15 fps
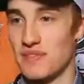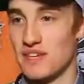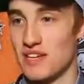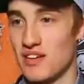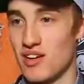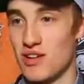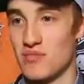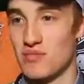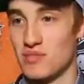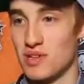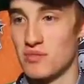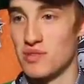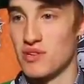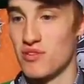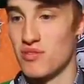You know, I'm
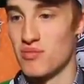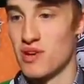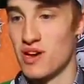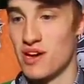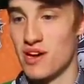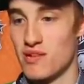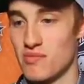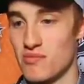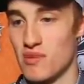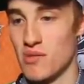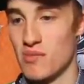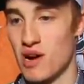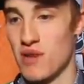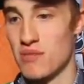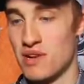I'm here with my my
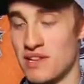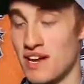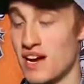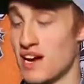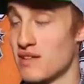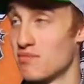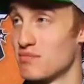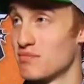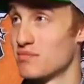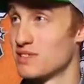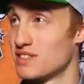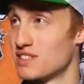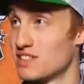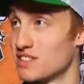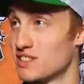mom, my dad, my
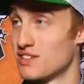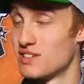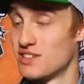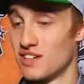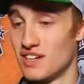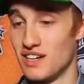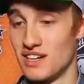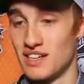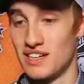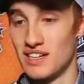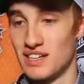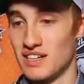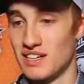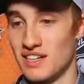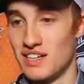sister. Uh,
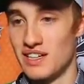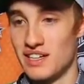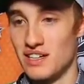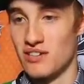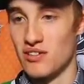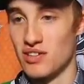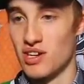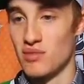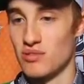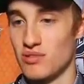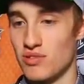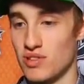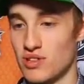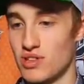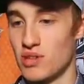you know, a
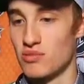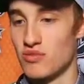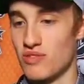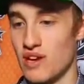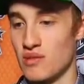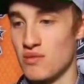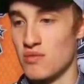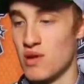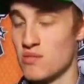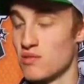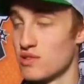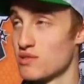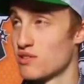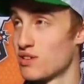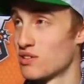couple couple family
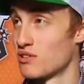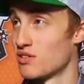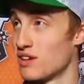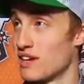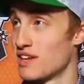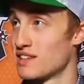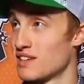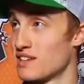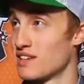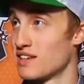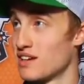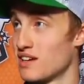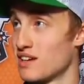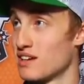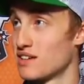members, uncle, aunt, and
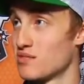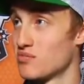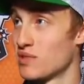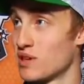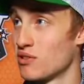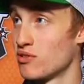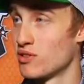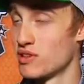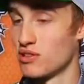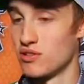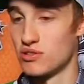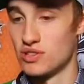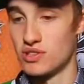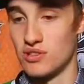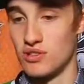uh, my goalie
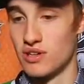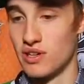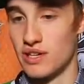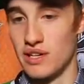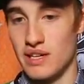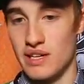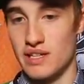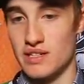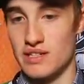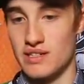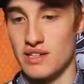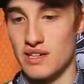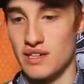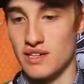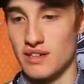coach. So it's
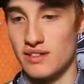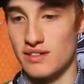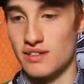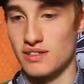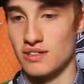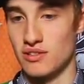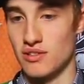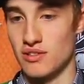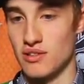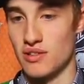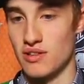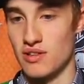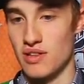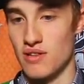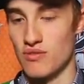uh, you know
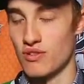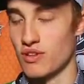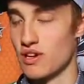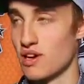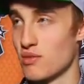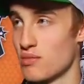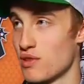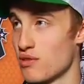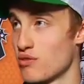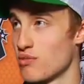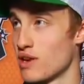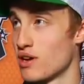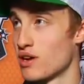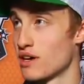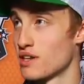they've really helped me through
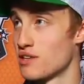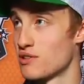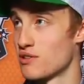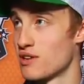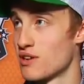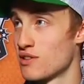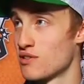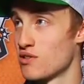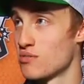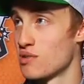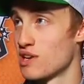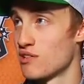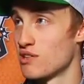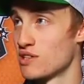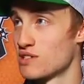my hockey career, and they're a
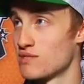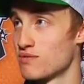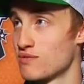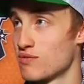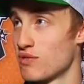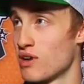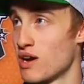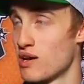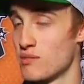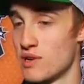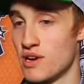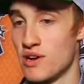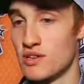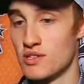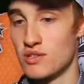big reason for why I'm
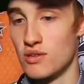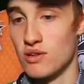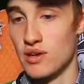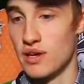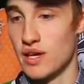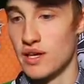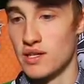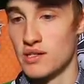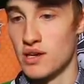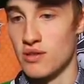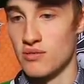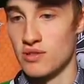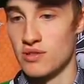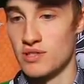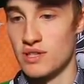here. So I
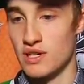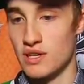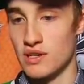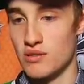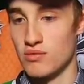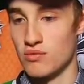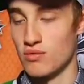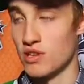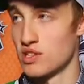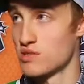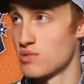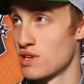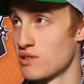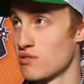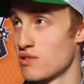wouldn't uh, wouldn't want to
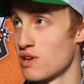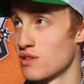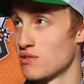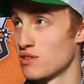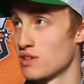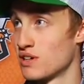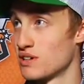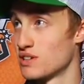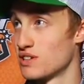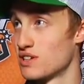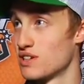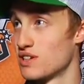spend it with anyone else.